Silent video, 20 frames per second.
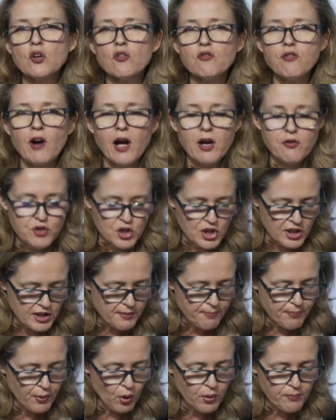of 5G
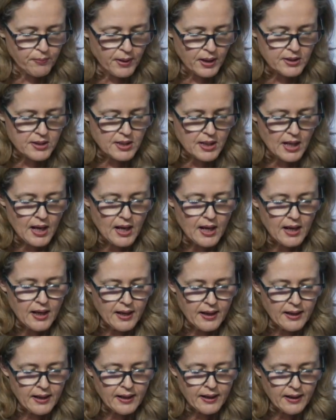deployment
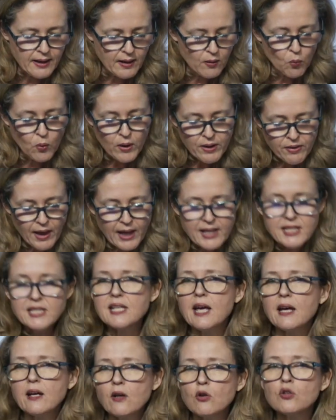with a
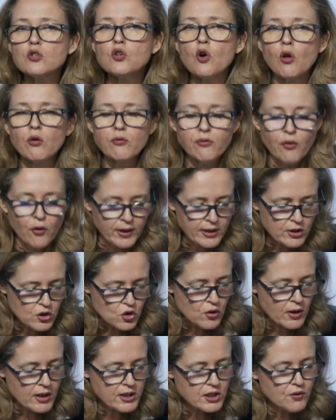second call for
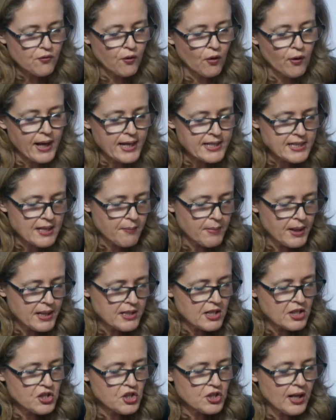interest for SME
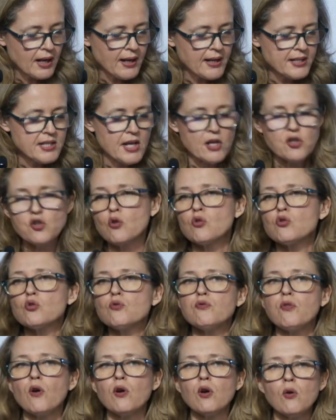digitalization to
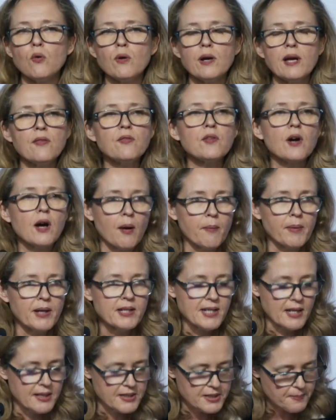follow in the coming
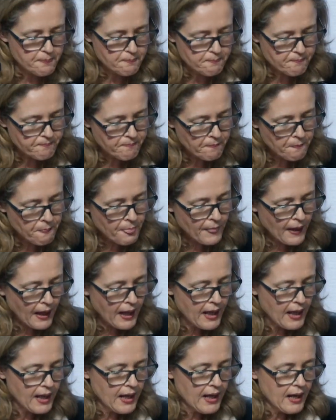days.
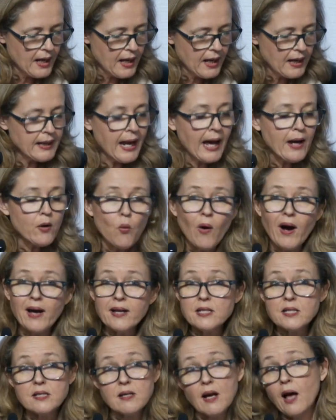
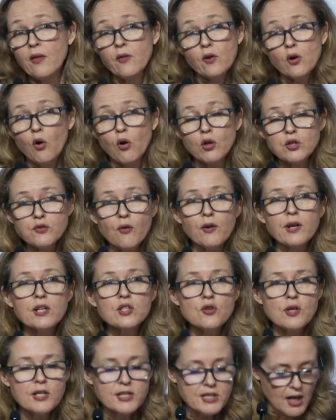Likewise, other calls for
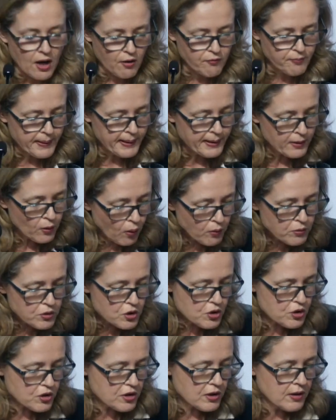interest have been
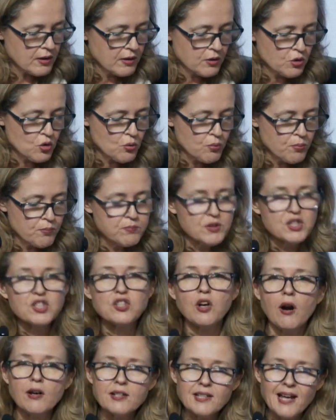launched to
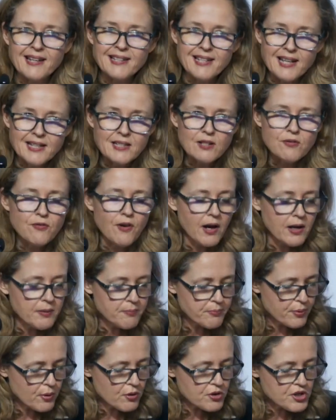start identifying
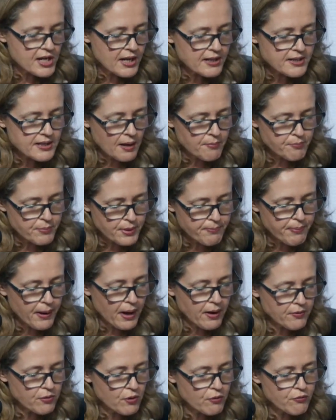projects and
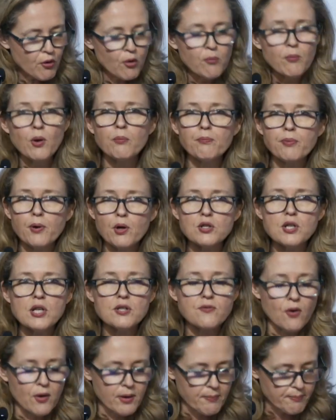preparing the formal process
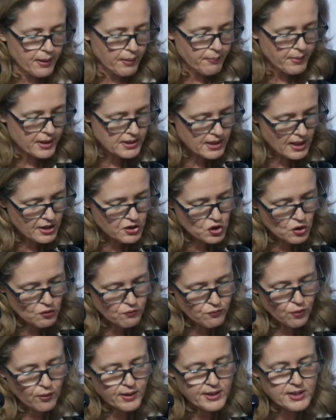for implementation,
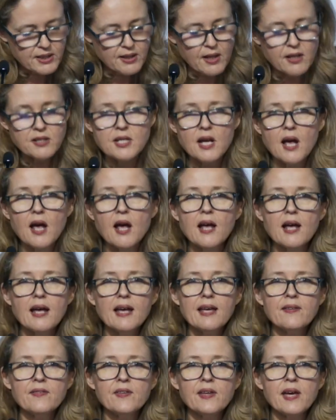for instance,
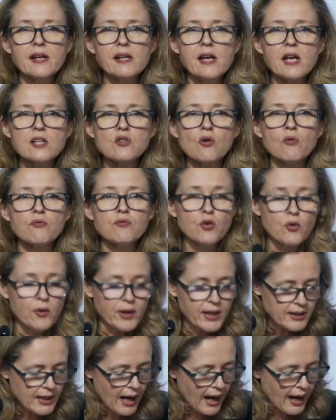in the areas of
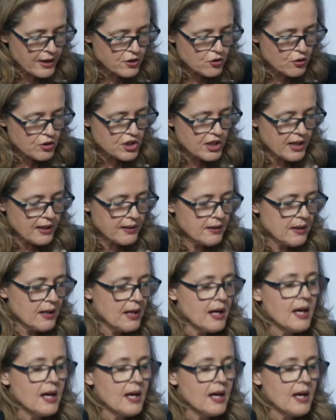green hydrogen,